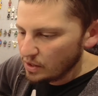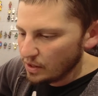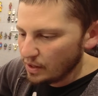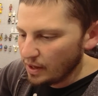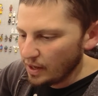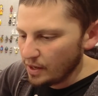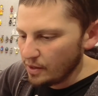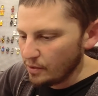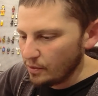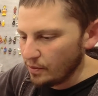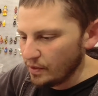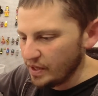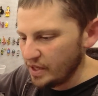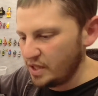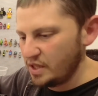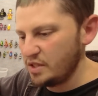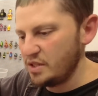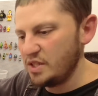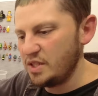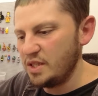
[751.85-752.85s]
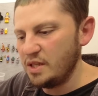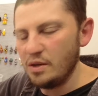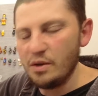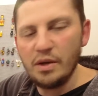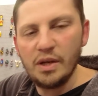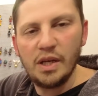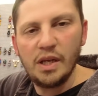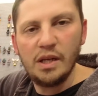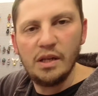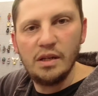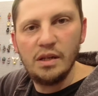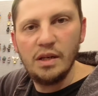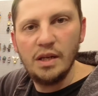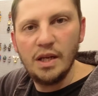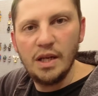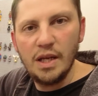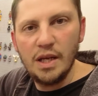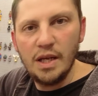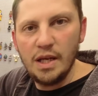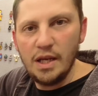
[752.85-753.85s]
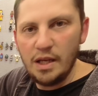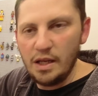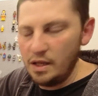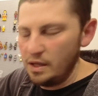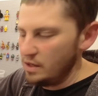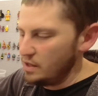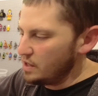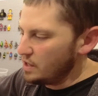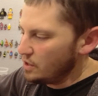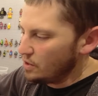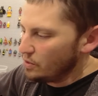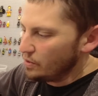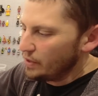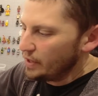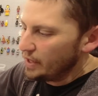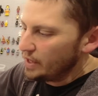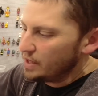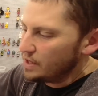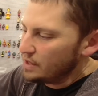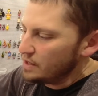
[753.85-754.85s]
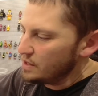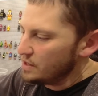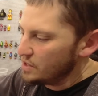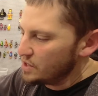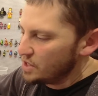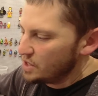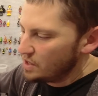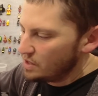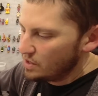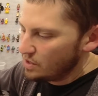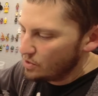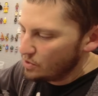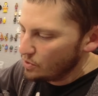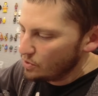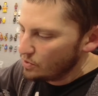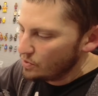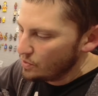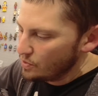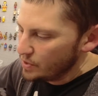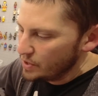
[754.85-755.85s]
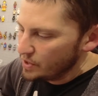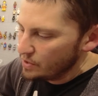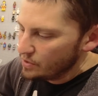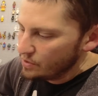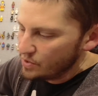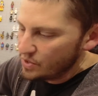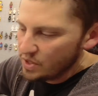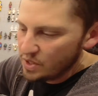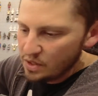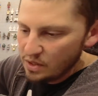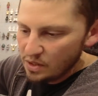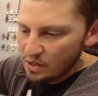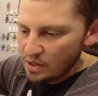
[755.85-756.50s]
I don't like steering it in here like this to turn the wheels.